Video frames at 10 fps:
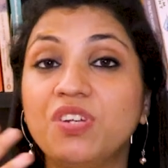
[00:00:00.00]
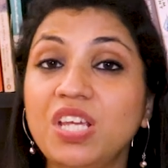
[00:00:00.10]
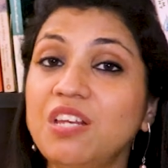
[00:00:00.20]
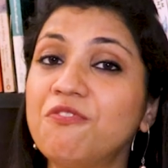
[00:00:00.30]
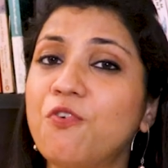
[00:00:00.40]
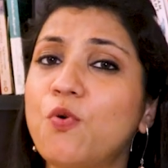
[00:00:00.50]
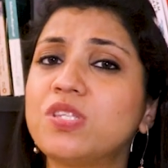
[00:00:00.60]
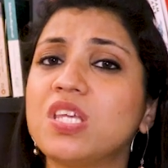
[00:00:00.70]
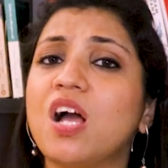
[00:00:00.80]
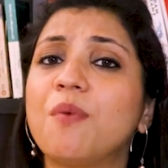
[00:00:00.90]

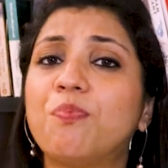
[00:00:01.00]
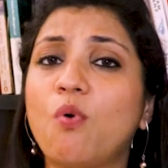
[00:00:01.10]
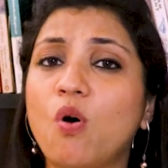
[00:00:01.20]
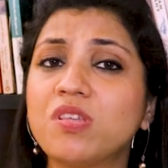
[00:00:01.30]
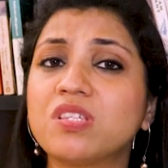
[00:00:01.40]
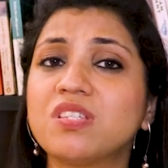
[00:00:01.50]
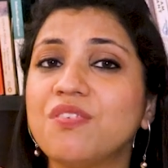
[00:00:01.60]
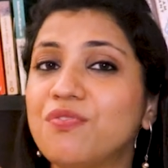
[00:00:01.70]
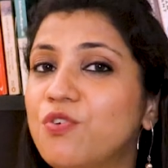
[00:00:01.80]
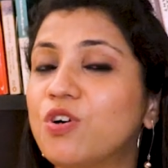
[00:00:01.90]
reinforcing a
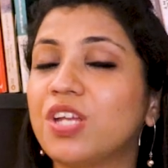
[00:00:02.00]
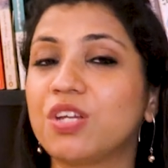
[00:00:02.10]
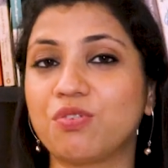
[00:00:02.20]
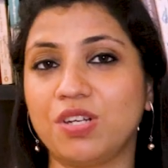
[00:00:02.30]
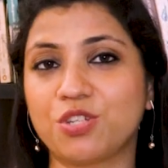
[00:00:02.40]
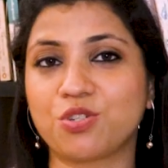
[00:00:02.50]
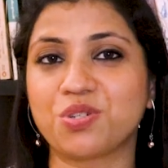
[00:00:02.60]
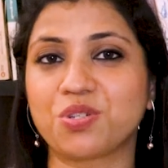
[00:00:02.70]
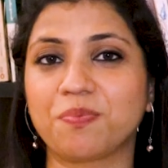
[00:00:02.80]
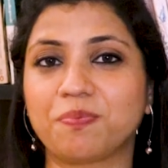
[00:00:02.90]
positive working
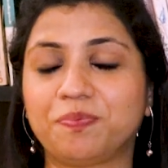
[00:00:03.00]
relationship.